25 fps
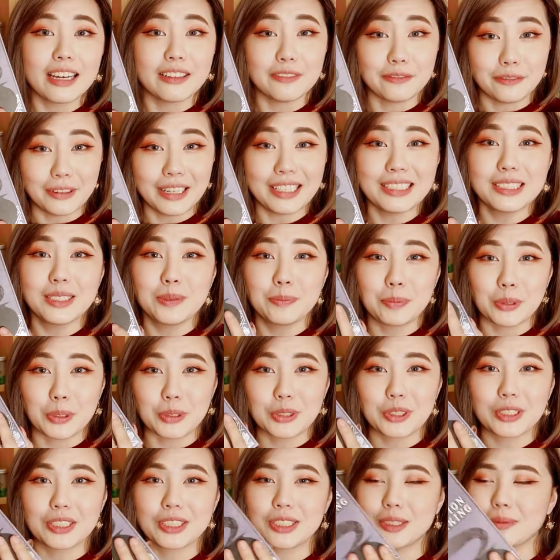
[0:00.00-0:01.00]
Advanced
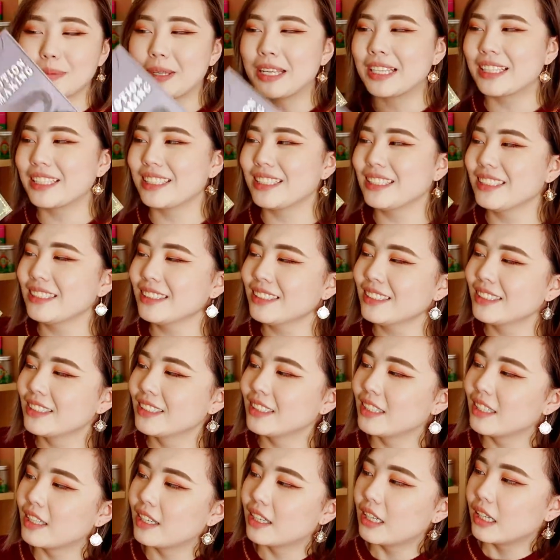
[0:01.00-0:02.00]
Potions Making,
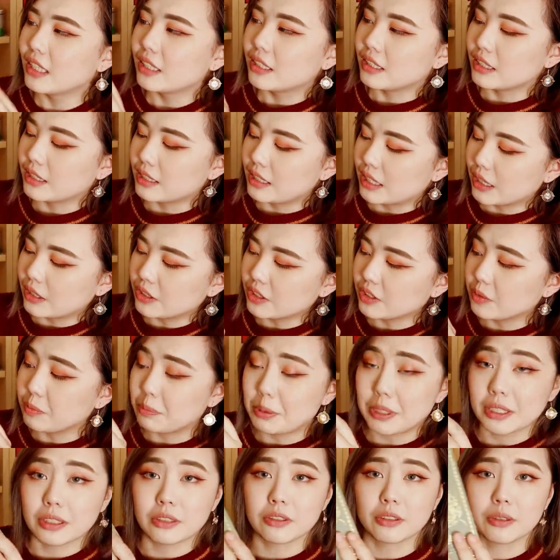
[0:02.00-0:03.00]
The Tales of
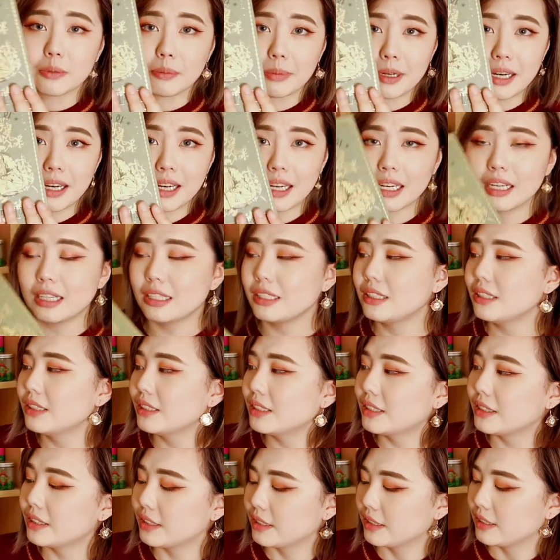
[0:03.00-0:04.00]
Beedle the Bard,
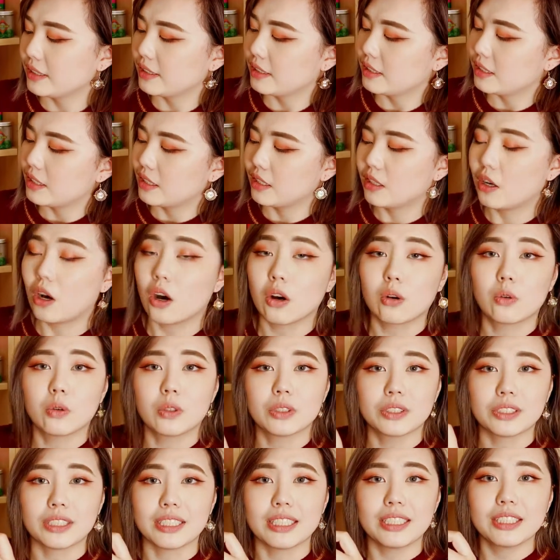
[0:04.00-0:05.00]

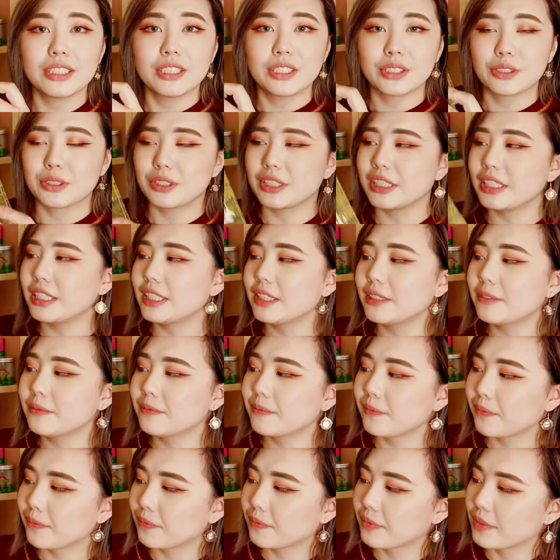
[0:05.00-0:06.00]
Hogwarts of History,
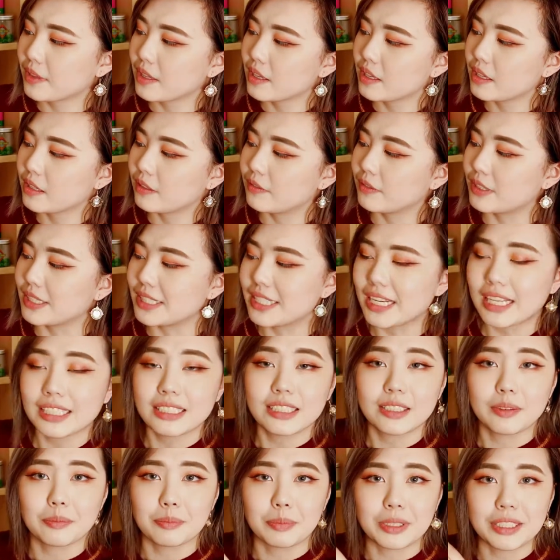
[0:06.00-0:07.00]

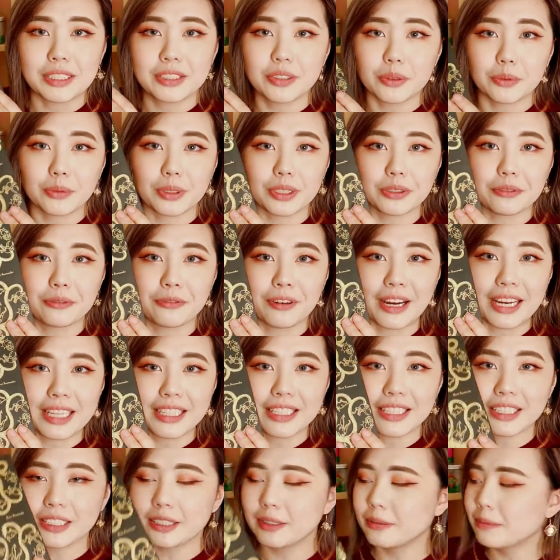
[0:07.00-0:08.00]
Fantastic Beasts and Where to Find
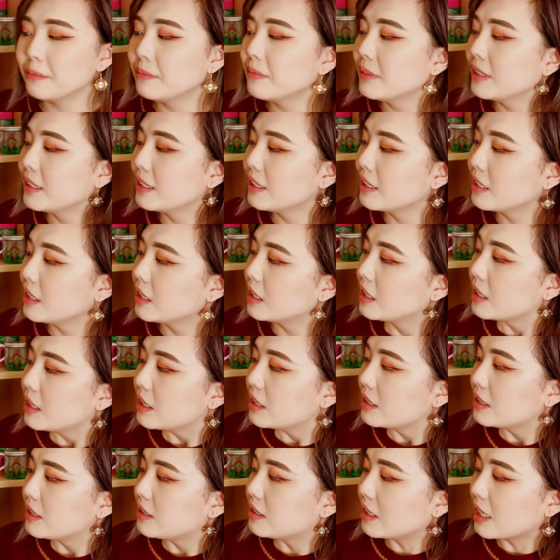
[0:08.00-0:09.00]
Them,
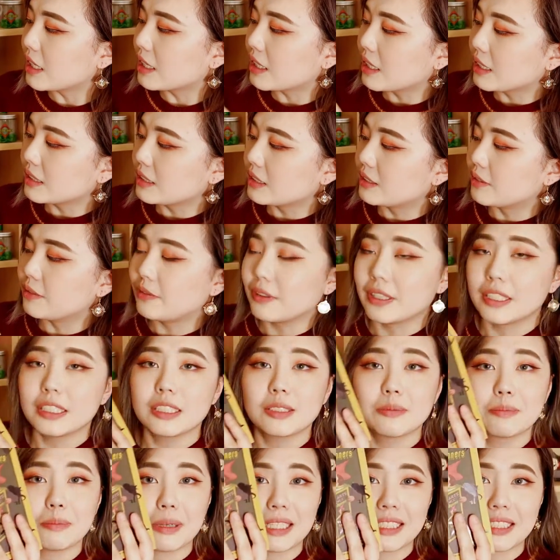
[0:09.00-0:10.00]
Dark Arts Defense
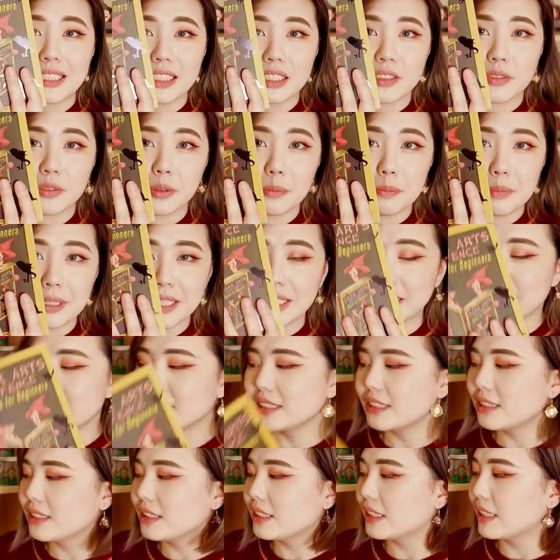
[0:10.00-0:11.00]
Basics for
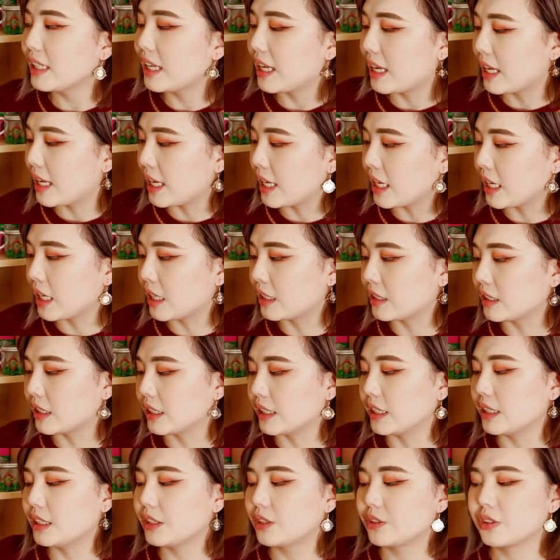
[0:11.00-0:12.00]
Beginners, and A
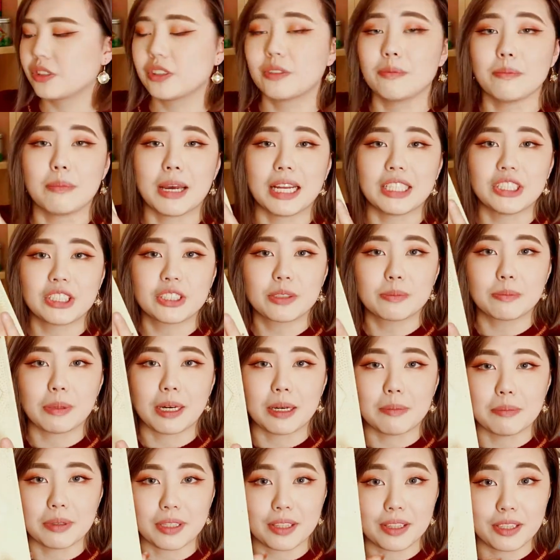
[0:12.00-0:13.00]
History of Magic
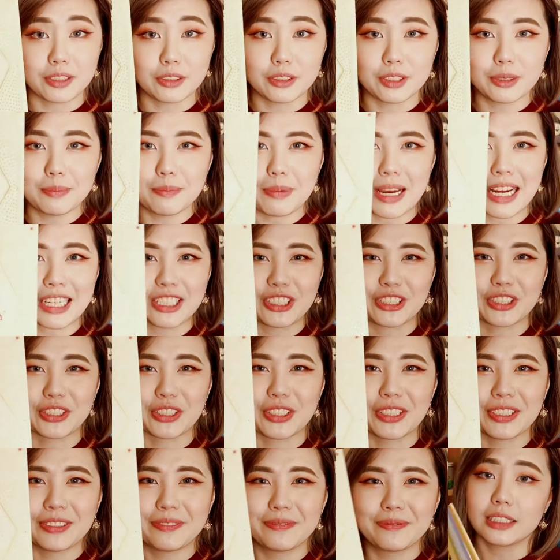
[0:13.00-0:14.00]
by Bathilda
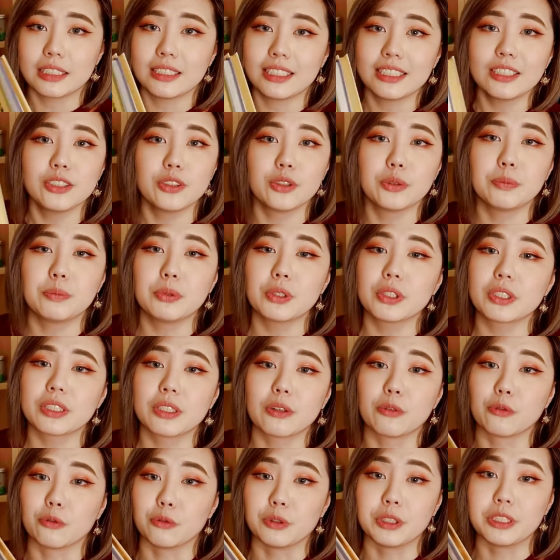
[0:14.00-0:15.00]
Bagshot. These notebooks
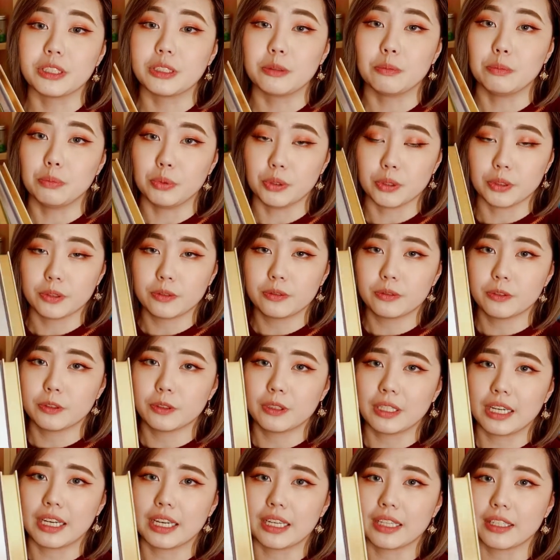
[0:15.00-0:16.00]
are really beautiful,
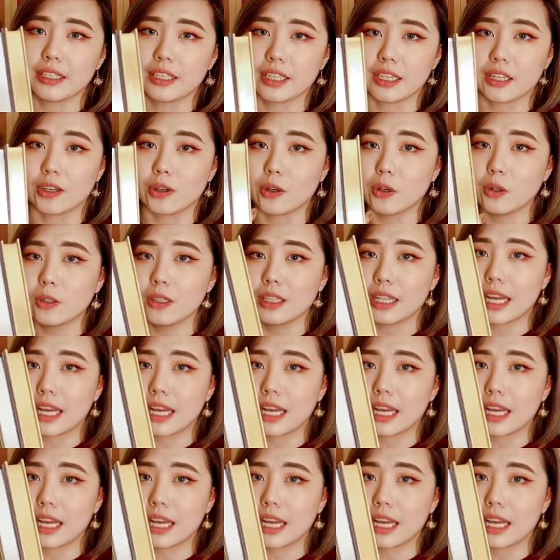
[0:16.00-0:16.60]
and they are all